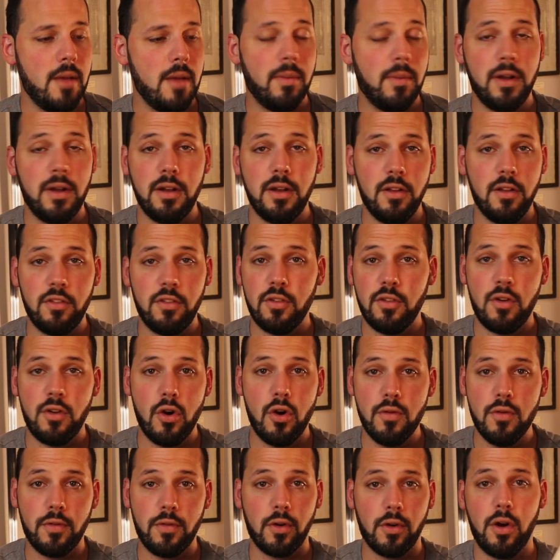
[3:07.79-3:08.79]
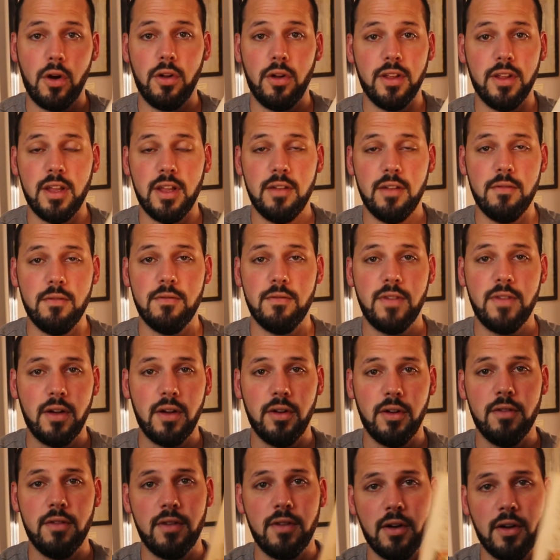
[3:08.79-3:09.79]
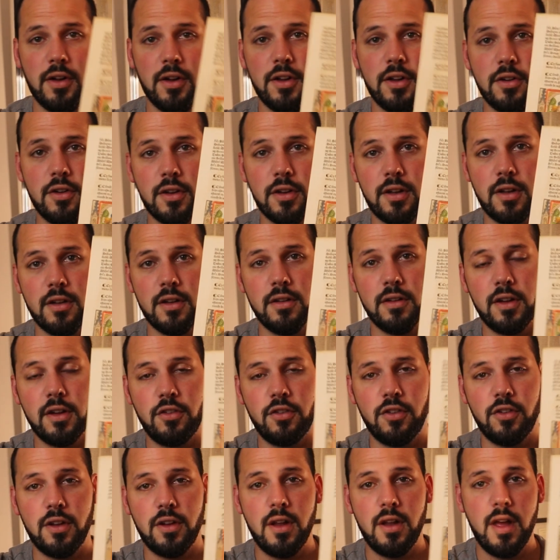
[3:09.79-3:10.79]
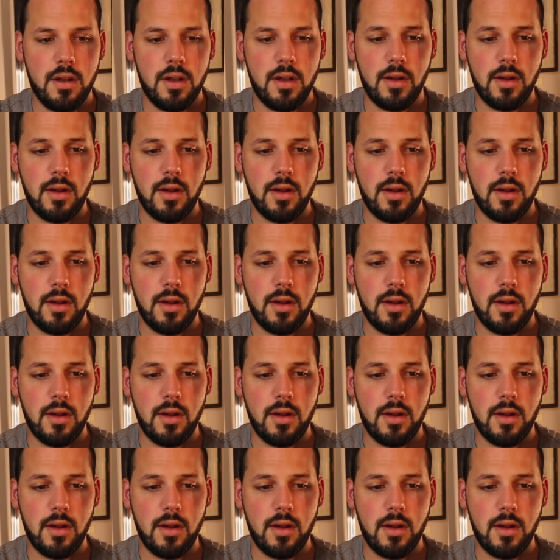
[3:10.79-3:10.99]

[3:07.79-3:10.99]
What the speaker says: but it is overall in very, very good condition.